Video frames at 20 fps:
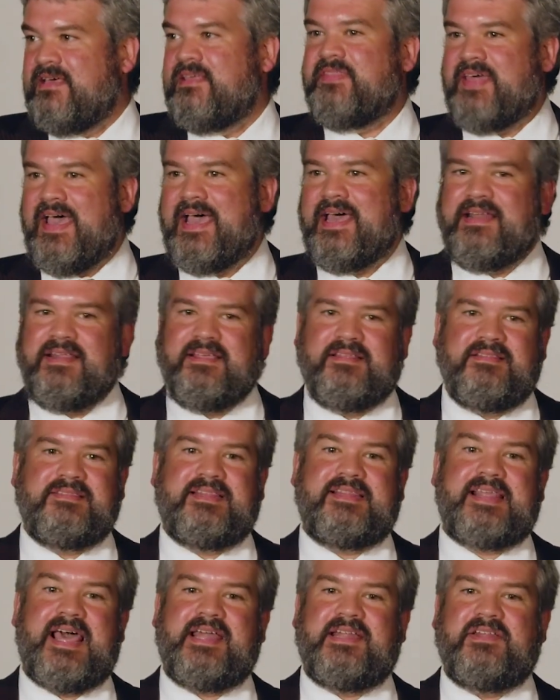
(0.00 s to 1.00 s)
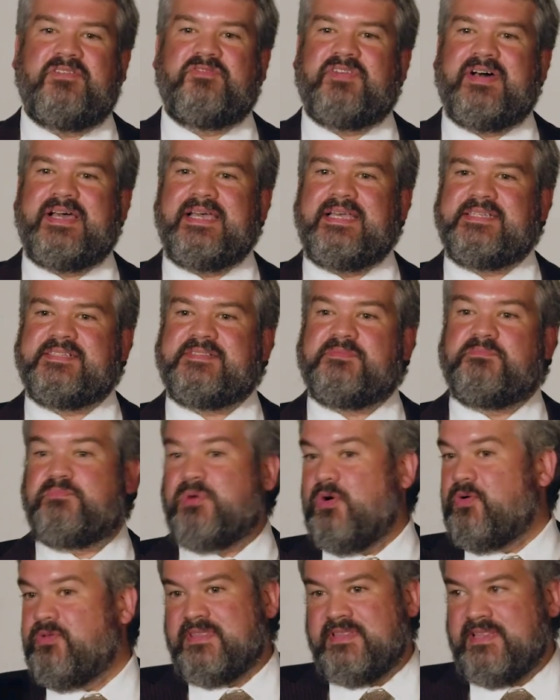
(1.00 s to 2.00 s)
that advice,
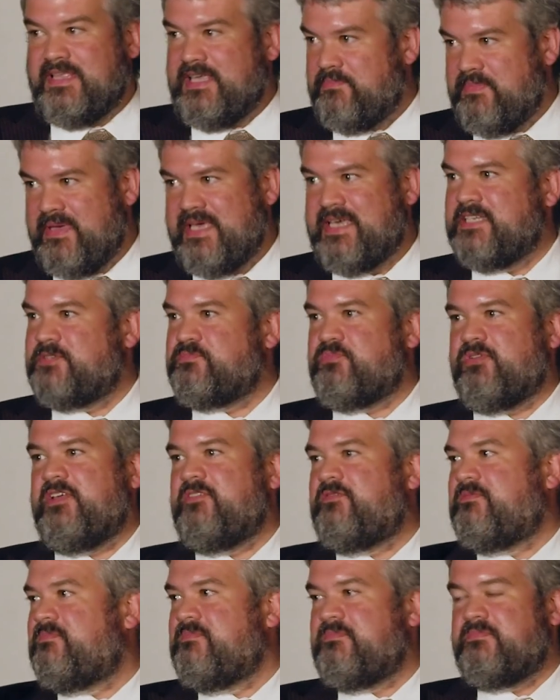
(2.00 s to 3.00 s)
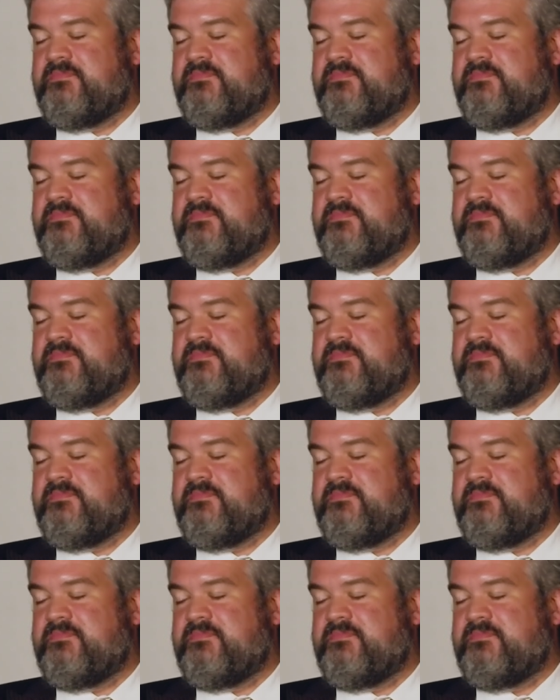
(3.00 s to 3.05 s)
both in the amicus brief